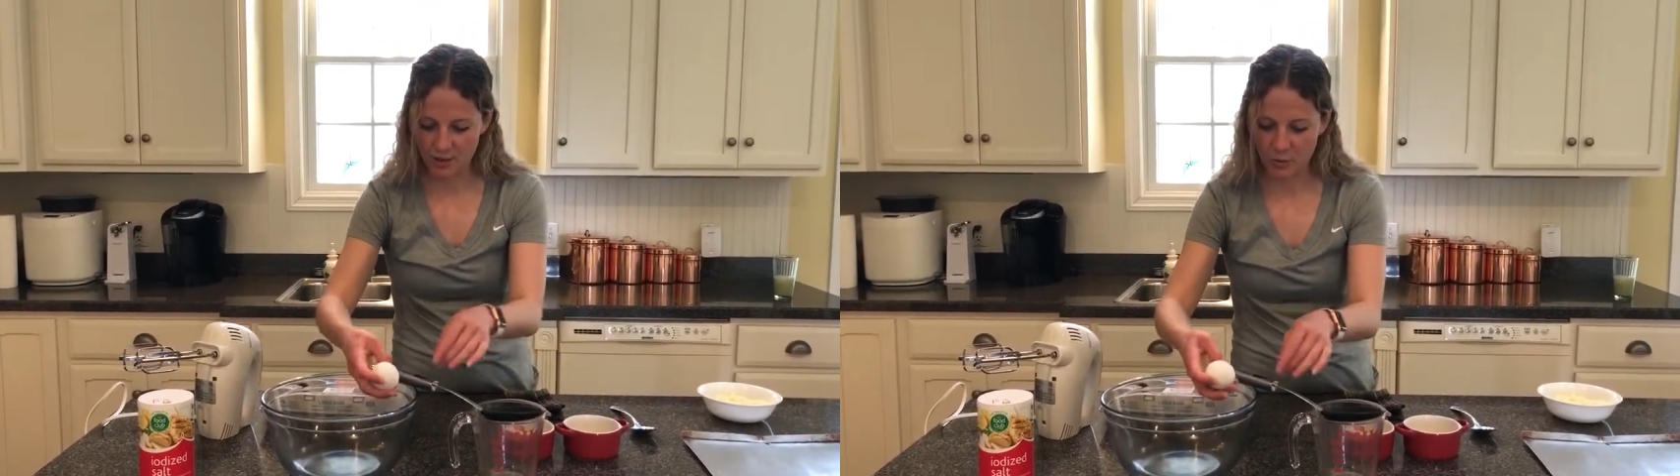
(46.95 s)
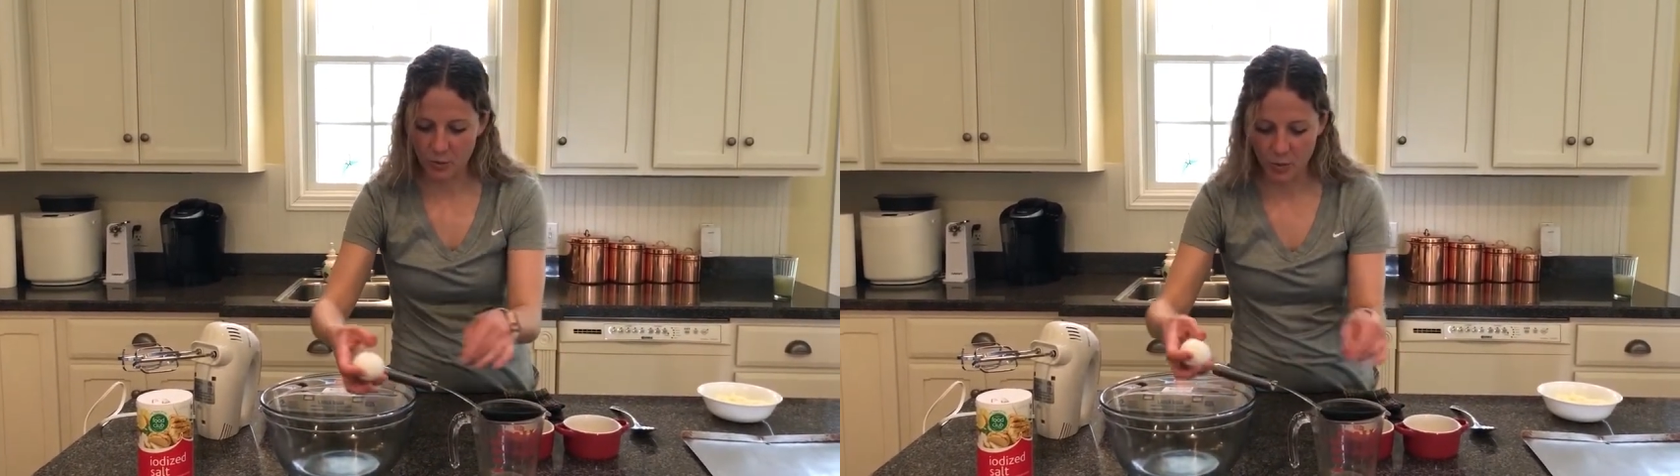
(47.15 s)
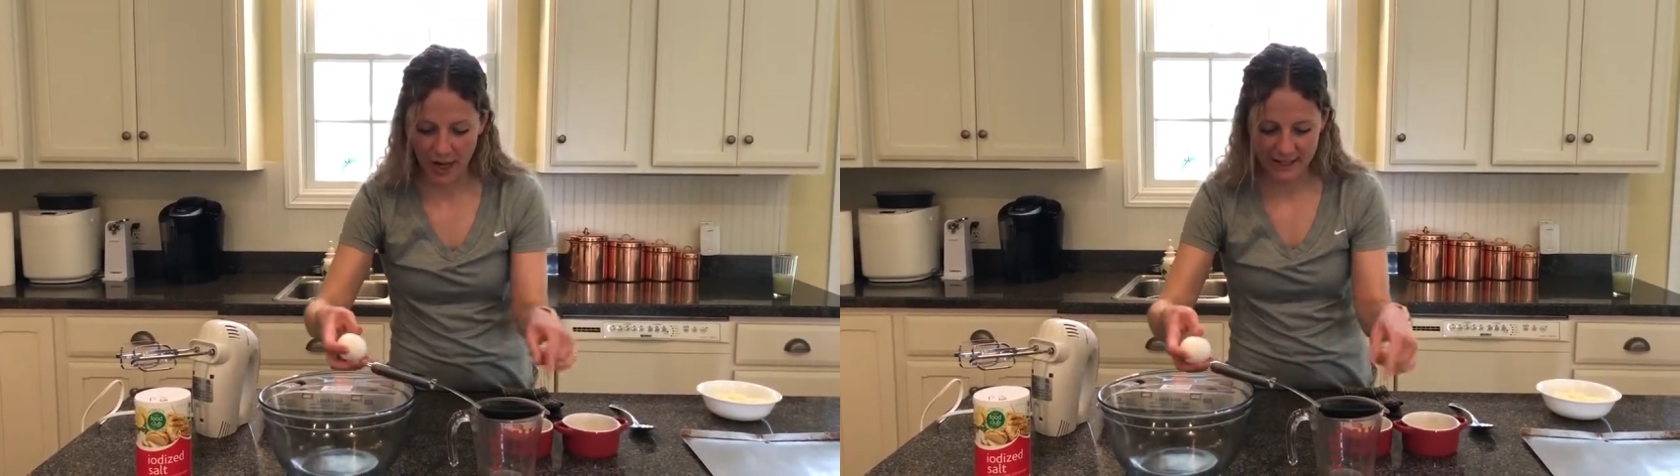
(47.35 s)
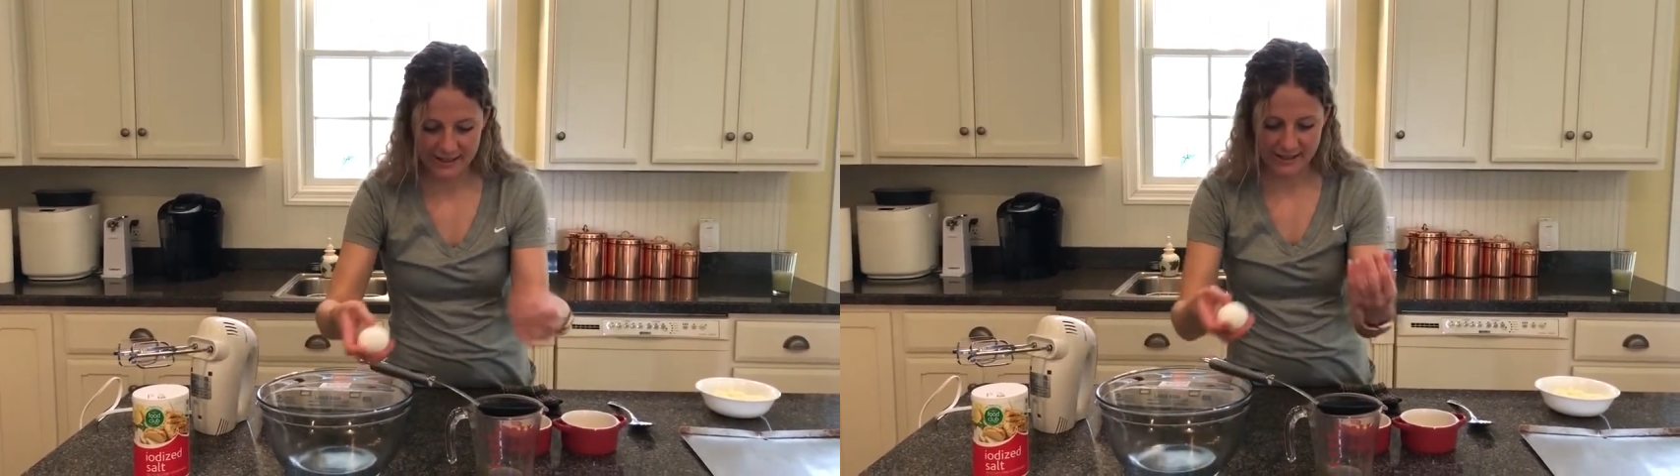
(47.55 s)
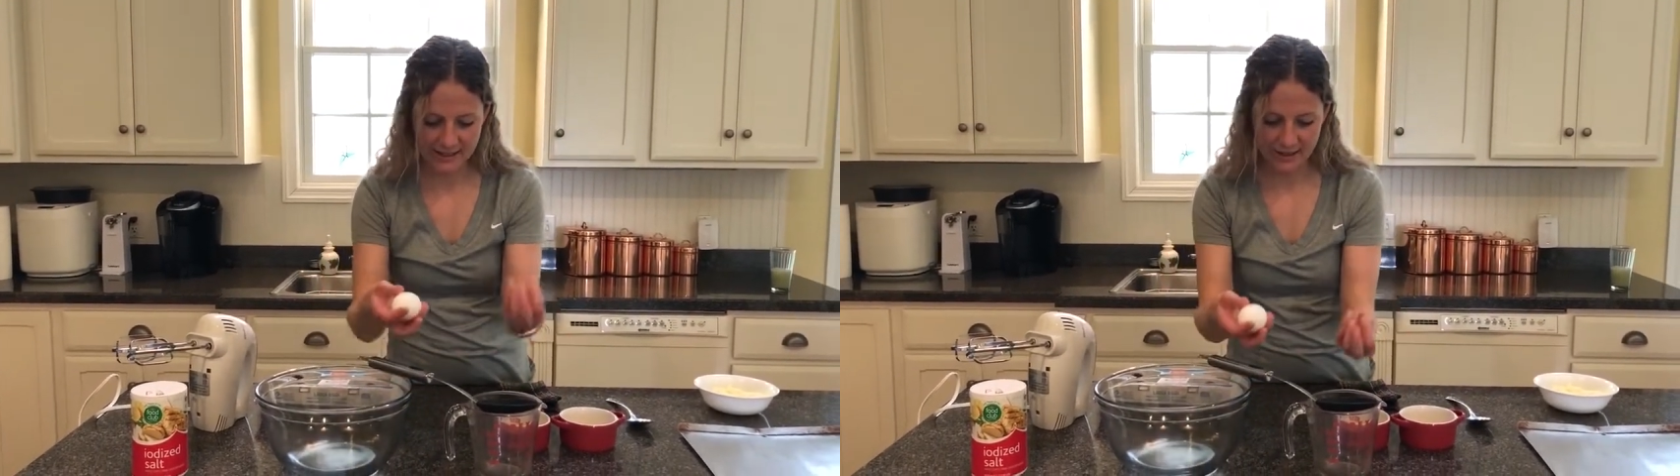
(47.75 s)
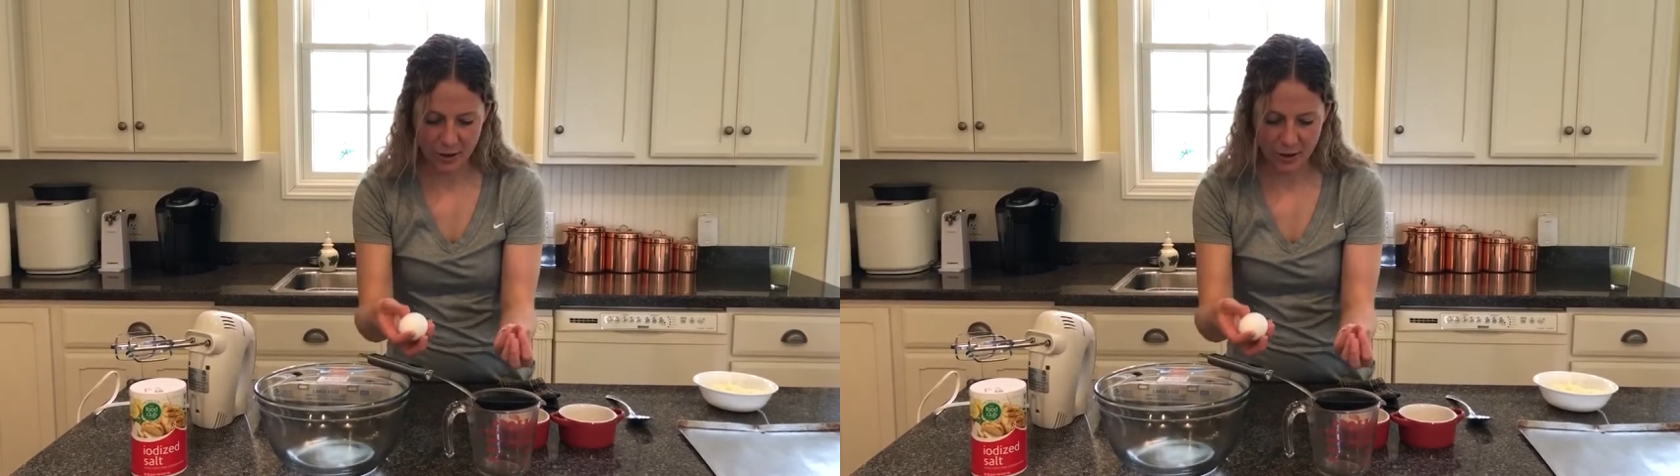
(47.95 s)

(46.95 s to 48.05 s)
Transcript: the whites